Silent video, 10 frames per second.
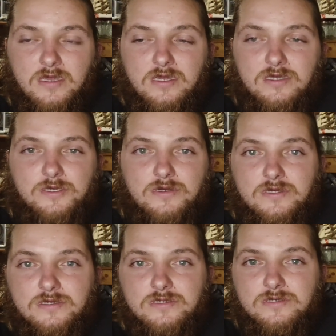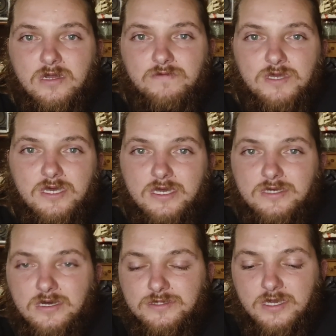it's hard to try to make eye
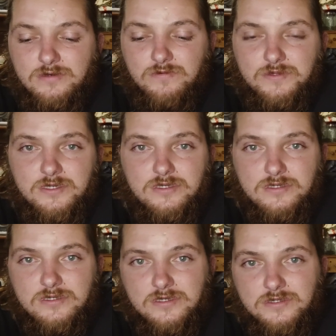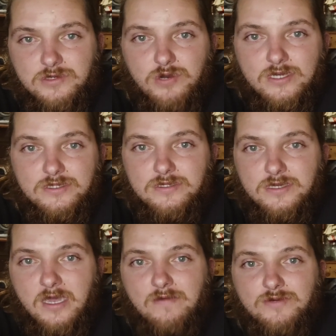contact with the direct
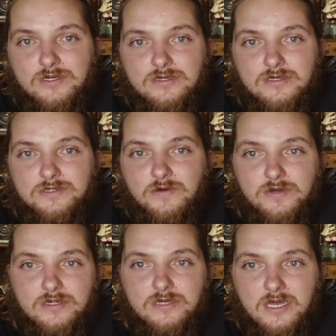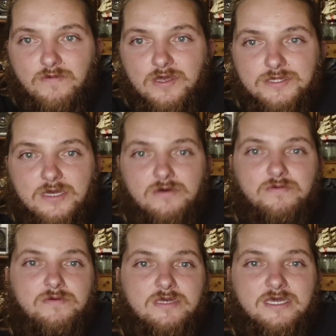camera because I want to look at
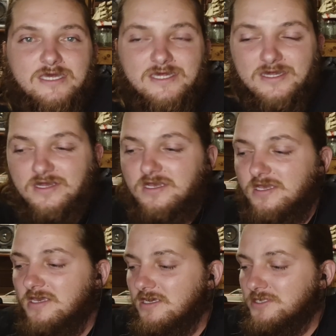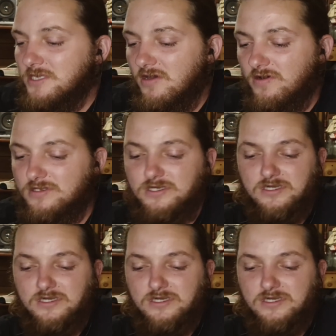myself and see how I look.